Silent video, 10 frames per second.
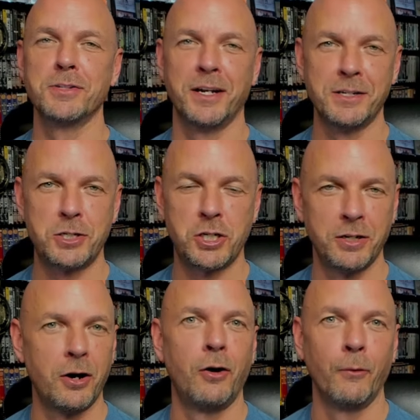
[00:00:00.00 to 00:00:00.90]
on his chin
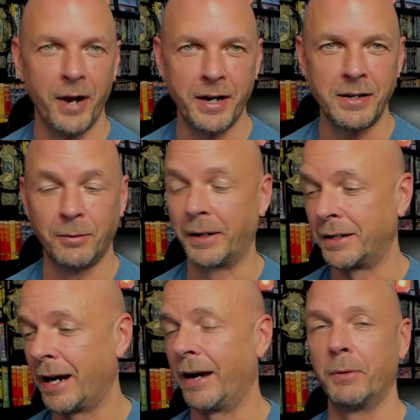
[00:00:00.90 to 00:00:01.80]
already, oh my
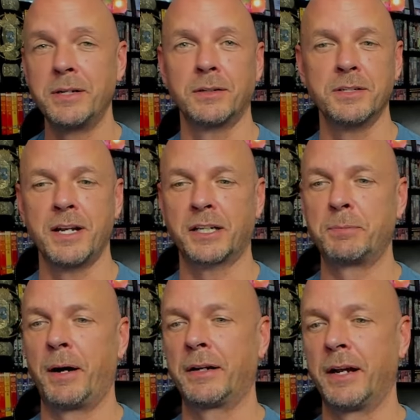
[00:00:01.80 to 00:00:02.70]
God, wait till his next
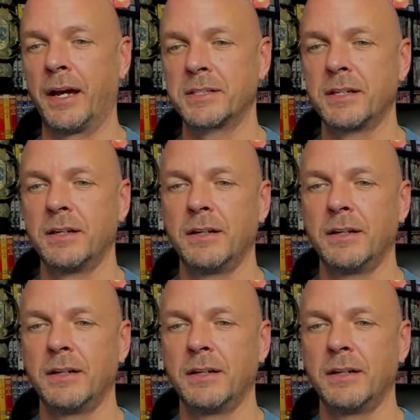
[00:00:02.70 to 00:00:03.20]
podcast.